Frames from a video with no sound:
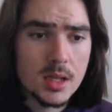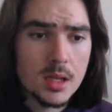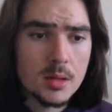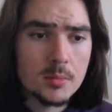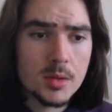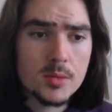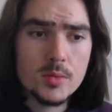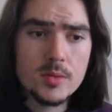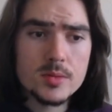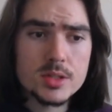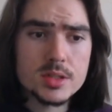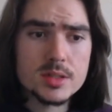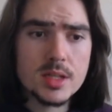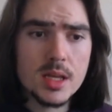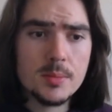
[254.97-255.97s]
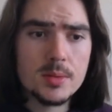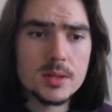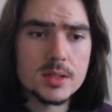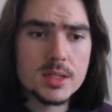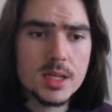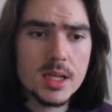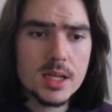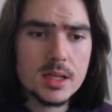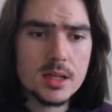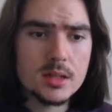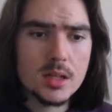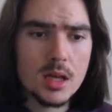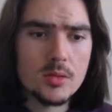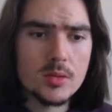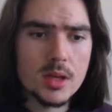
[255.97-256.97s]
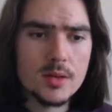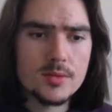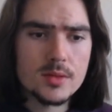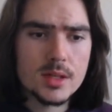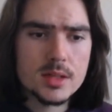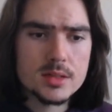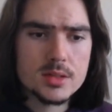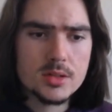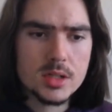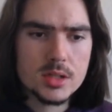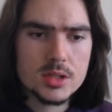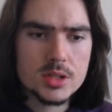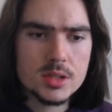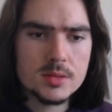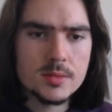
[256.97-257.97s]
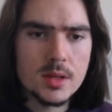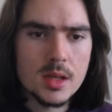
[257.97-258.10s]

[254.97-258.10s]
but we will just happily take, and now we have a nice structure.